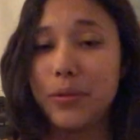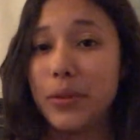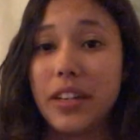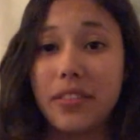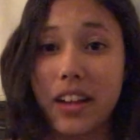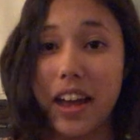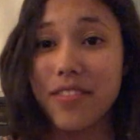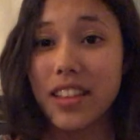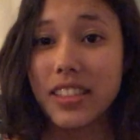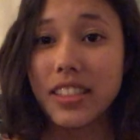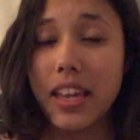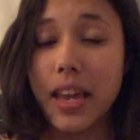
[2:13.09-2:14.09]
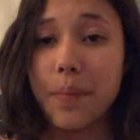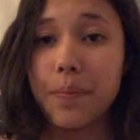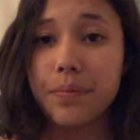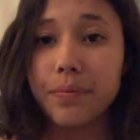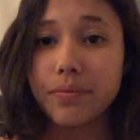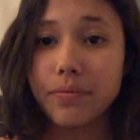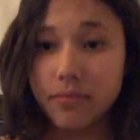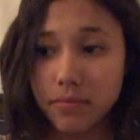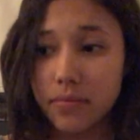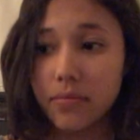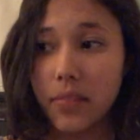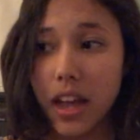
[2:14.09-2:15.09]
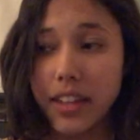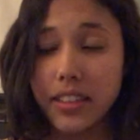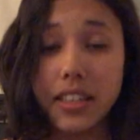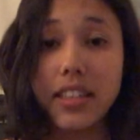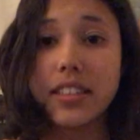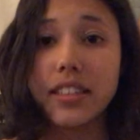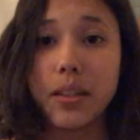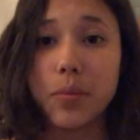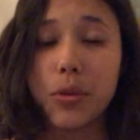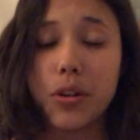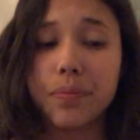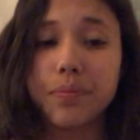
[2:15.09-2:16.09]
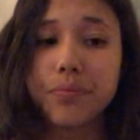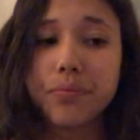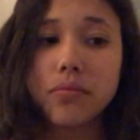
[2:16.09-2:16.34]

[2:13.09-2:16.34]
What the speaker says: we don't have that same ideas anymore.